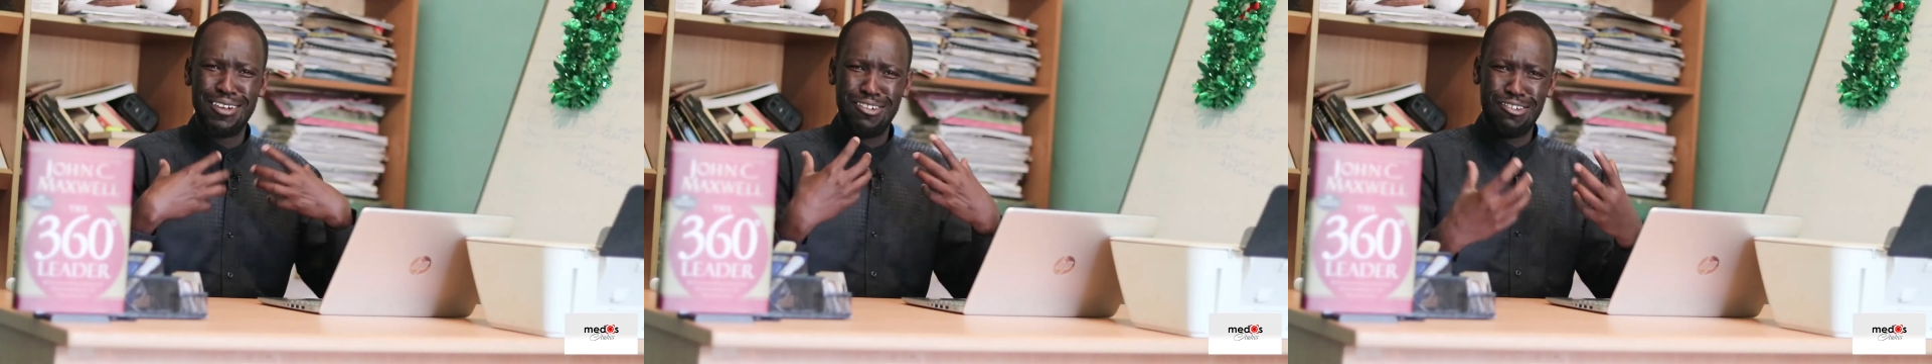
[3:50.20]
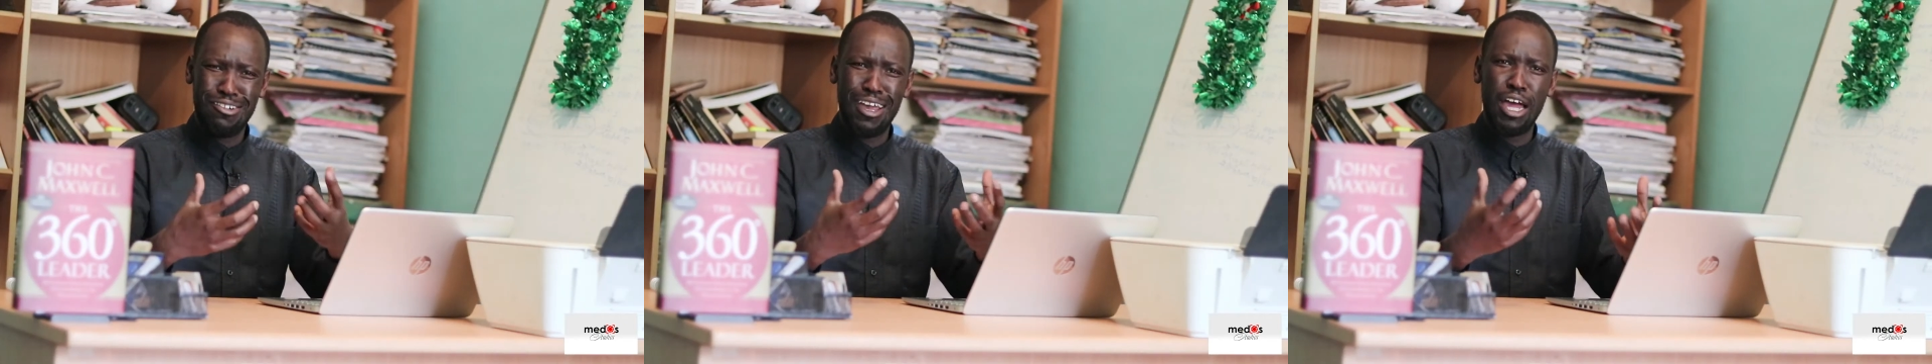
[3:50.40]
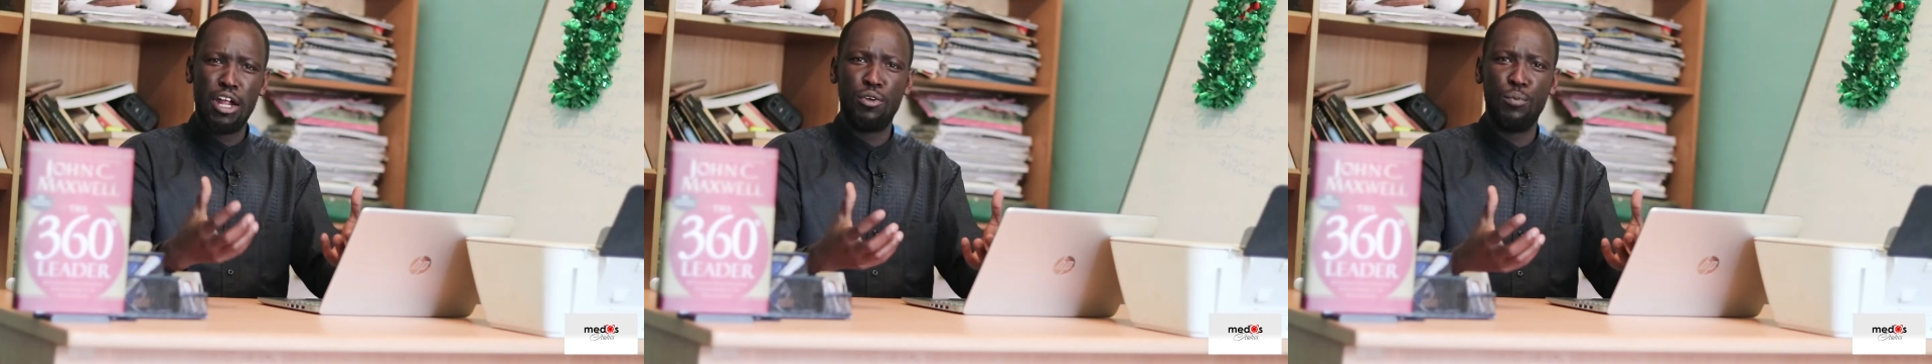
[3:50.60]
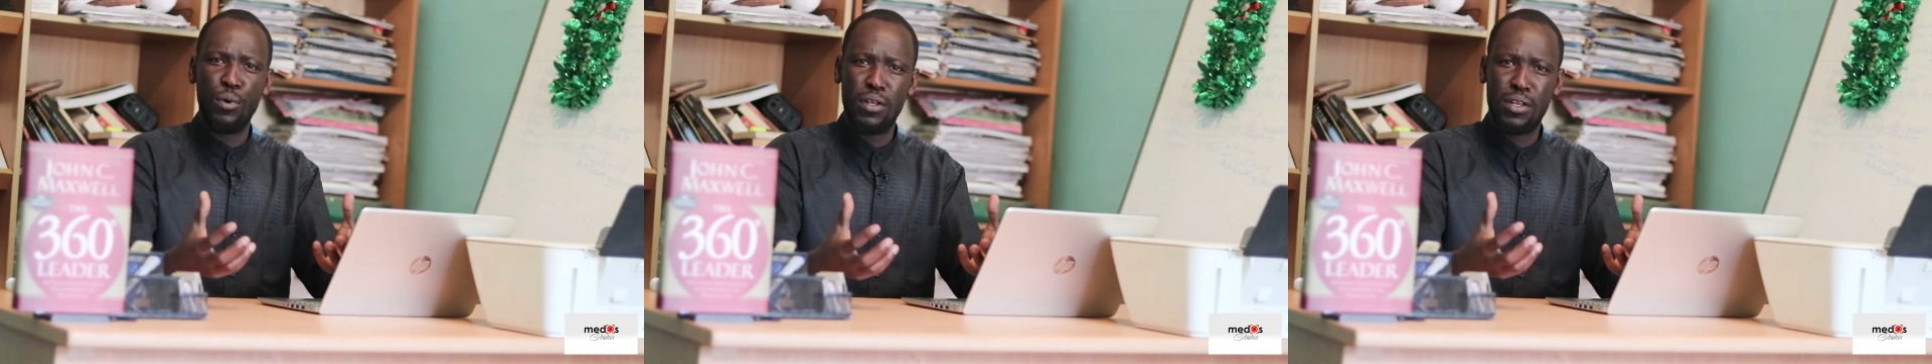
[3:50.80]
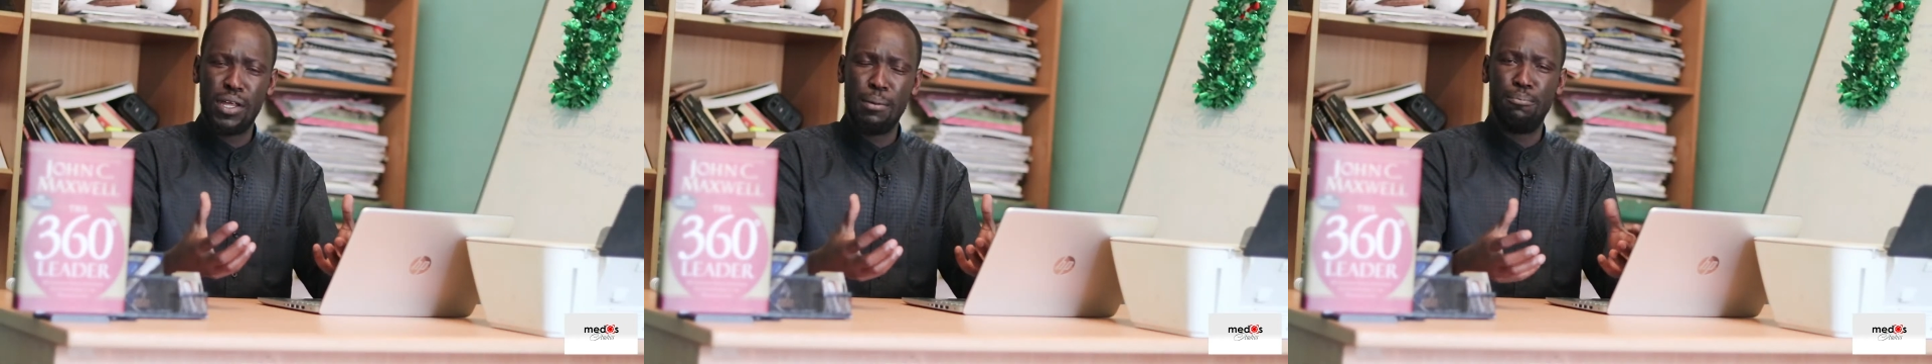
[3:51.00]
shared
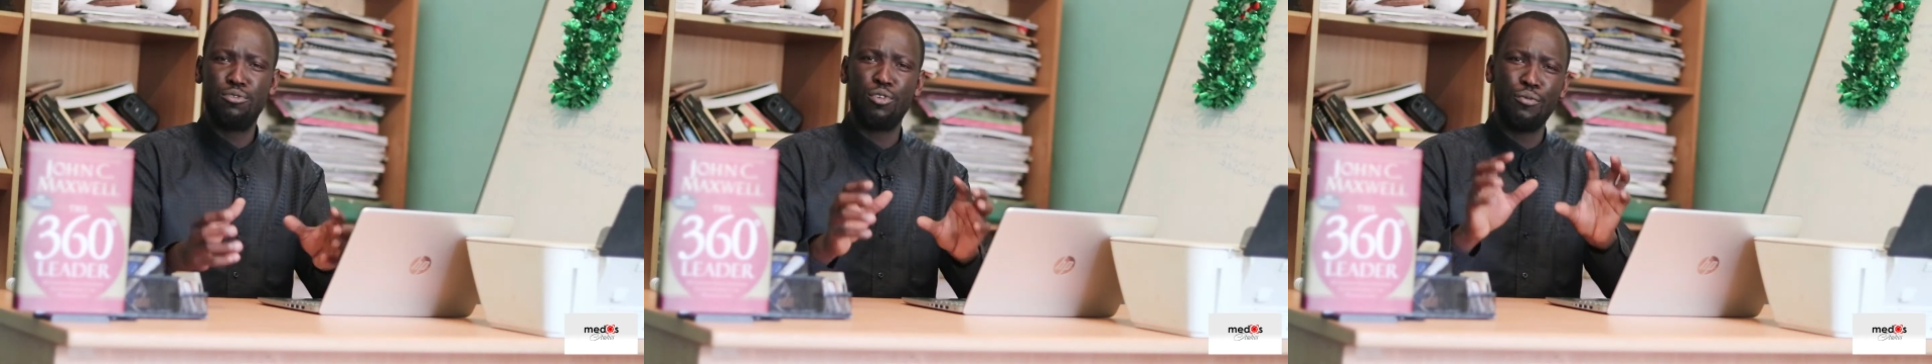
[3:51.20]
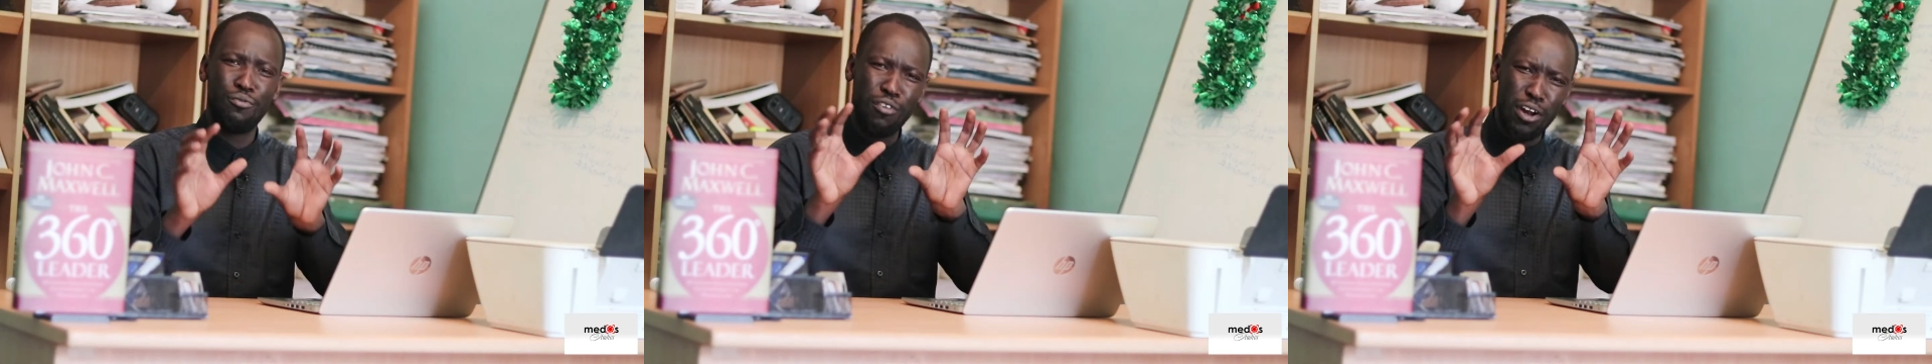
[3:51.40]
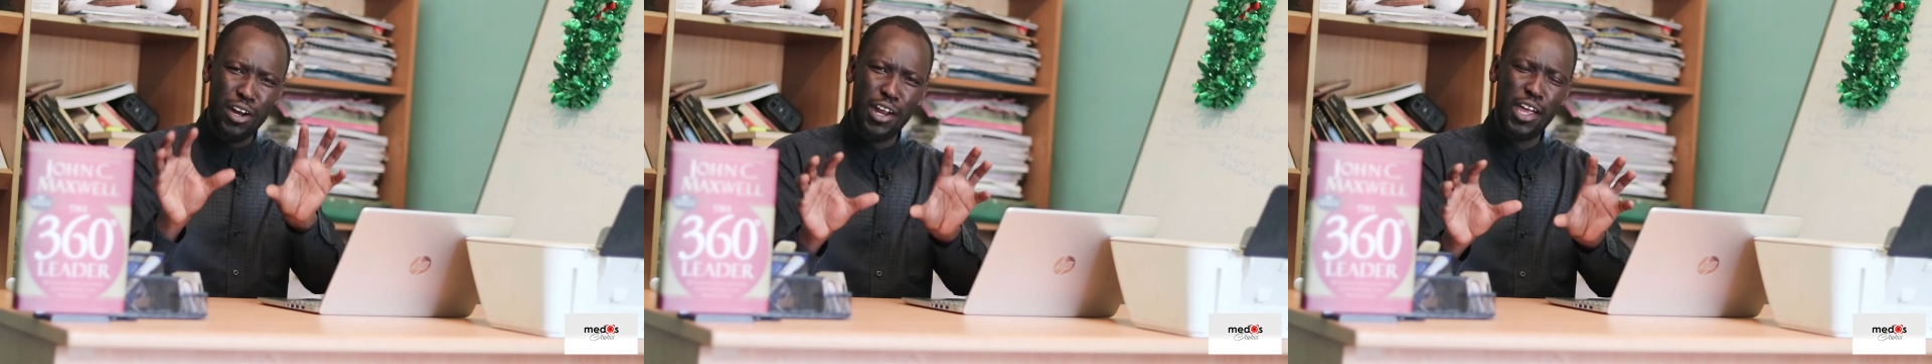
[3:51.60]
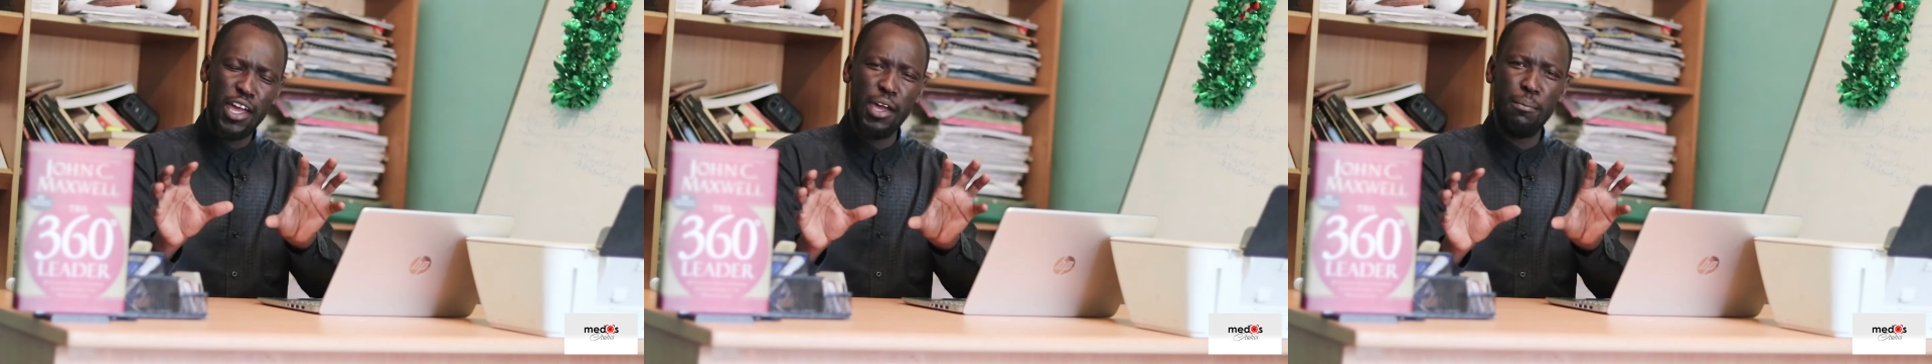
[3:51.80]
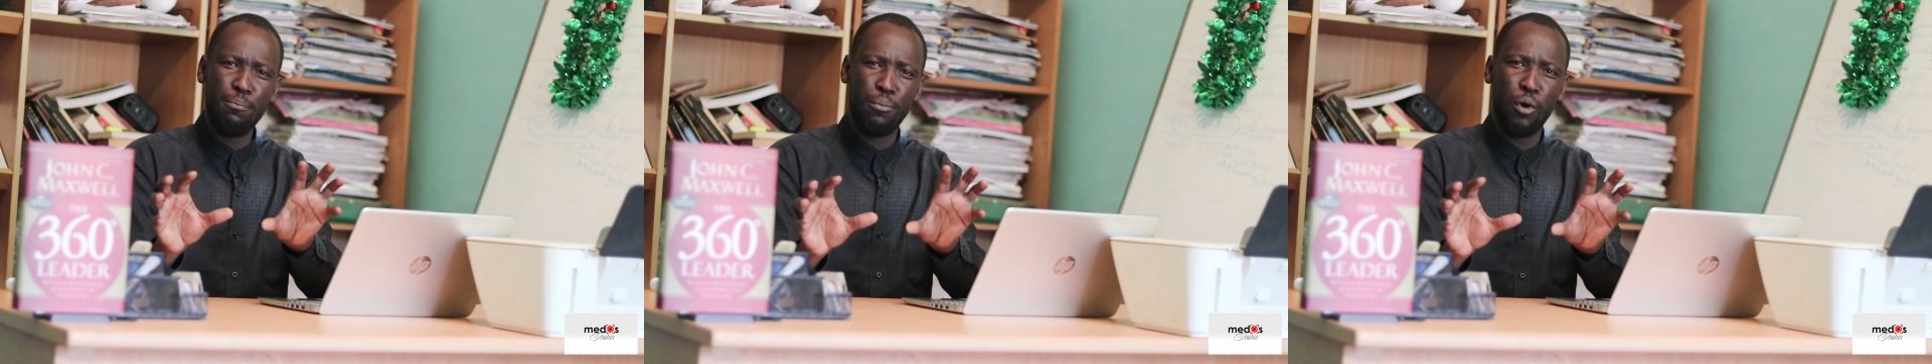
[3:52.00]
with them. So, very
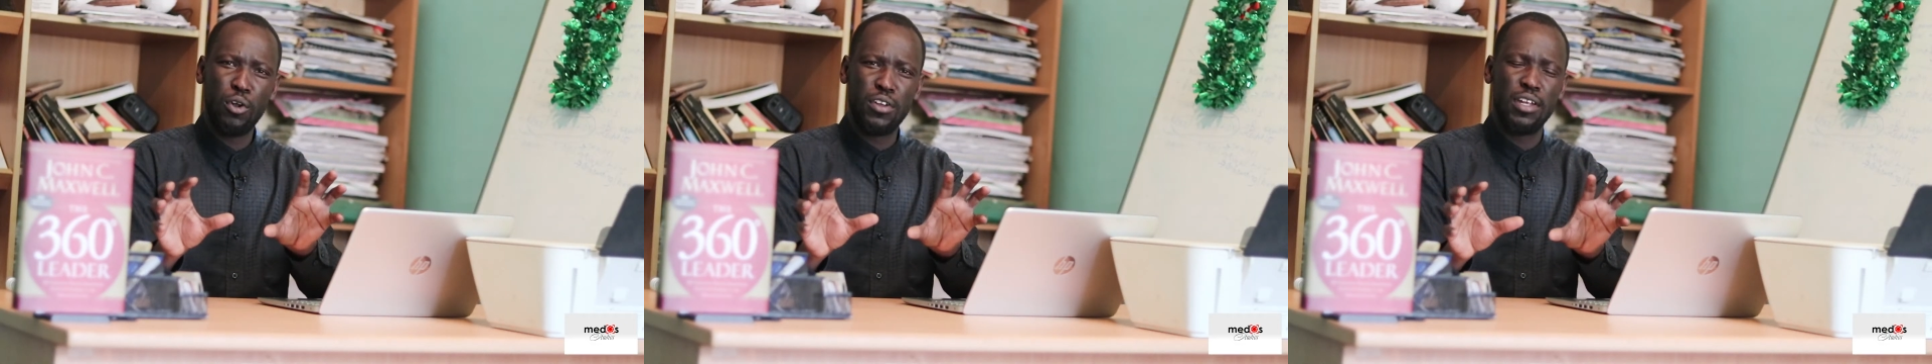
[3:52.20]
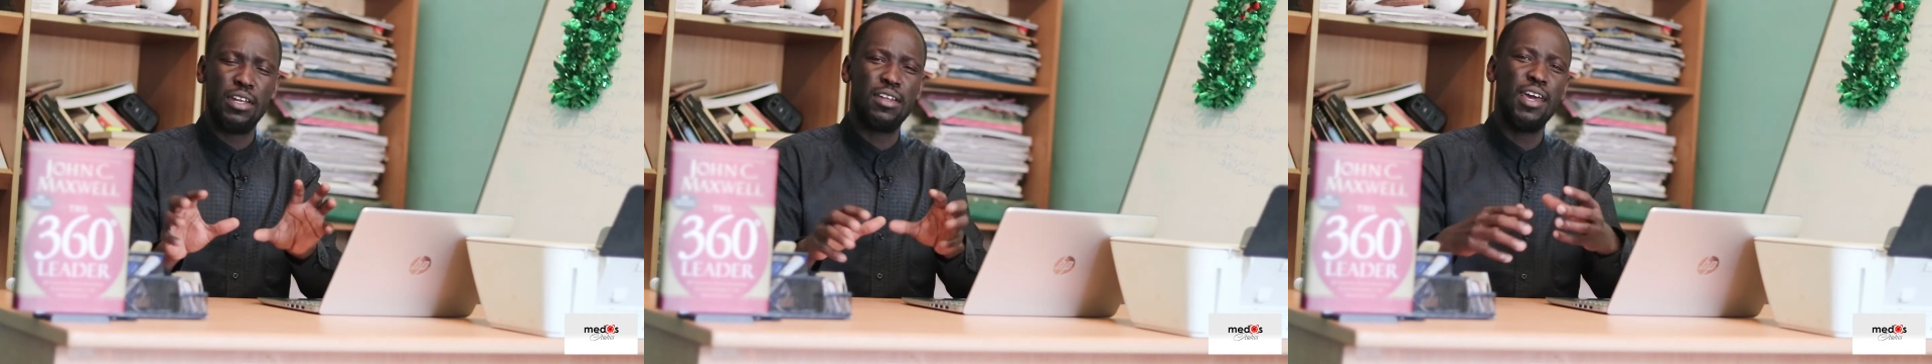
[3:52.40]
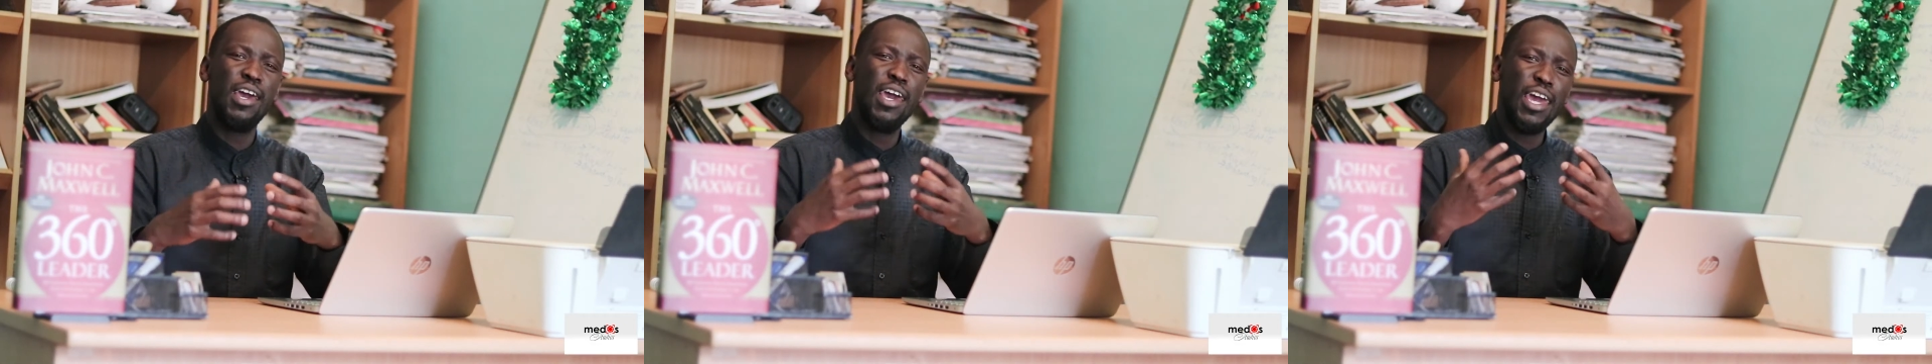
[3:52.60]
important.